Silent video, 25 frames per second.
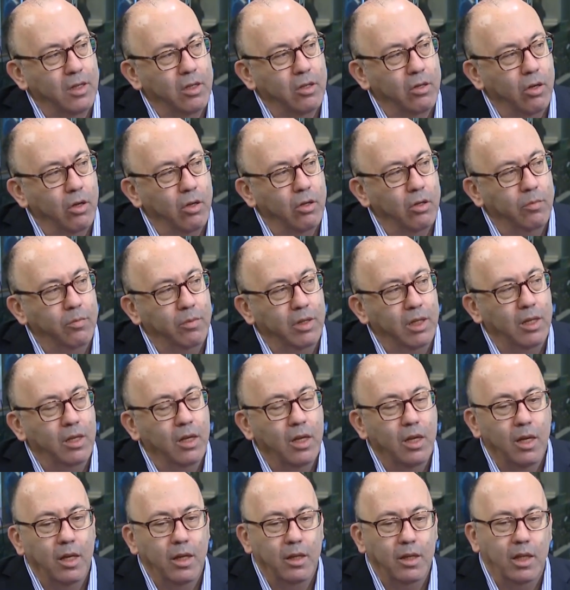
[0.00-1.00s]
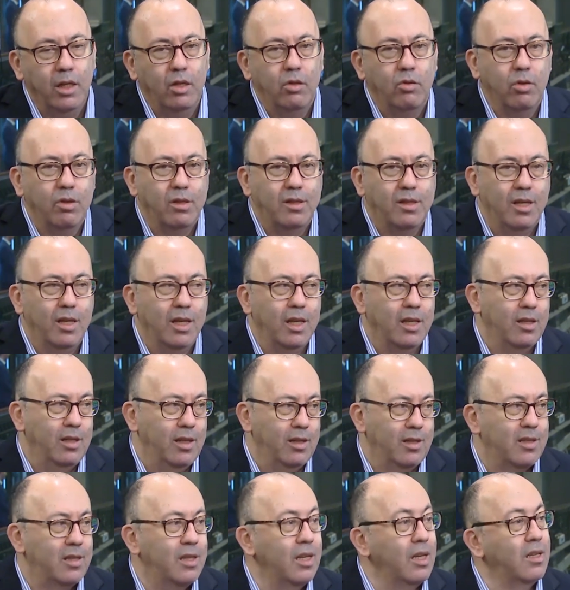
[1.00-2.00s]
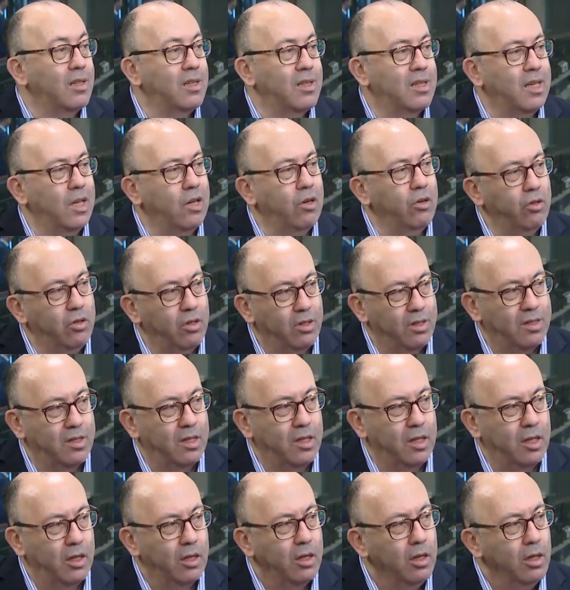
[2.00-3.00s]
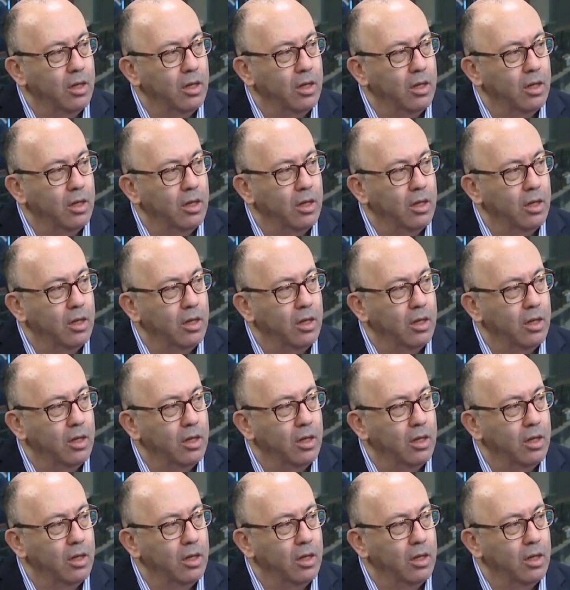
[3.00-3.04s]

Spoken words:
economy need to take this thing seriously.